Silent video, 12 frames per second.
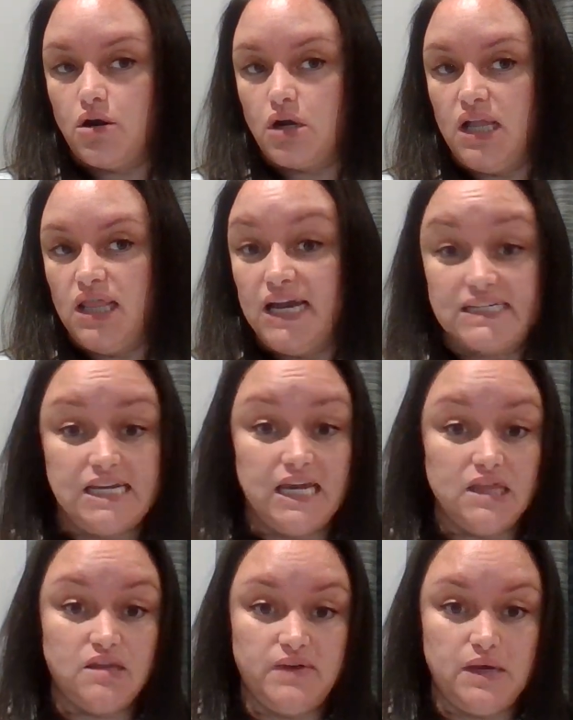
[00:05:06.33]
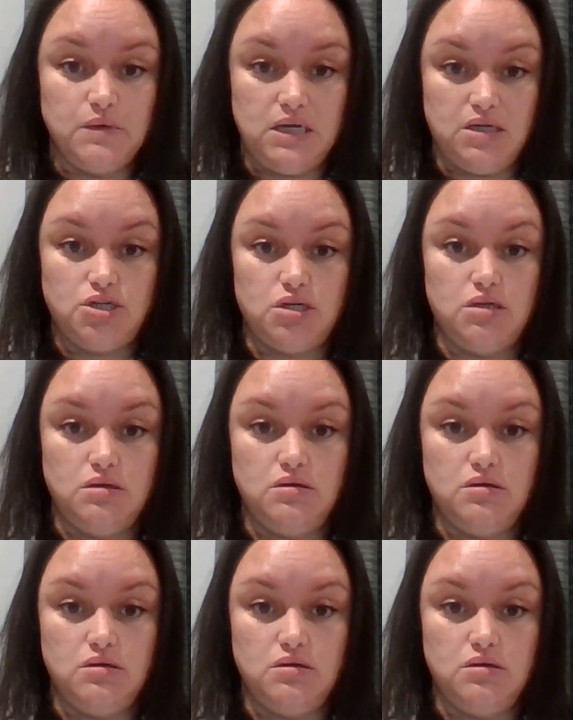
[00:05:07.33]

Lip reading: collecting at the foundation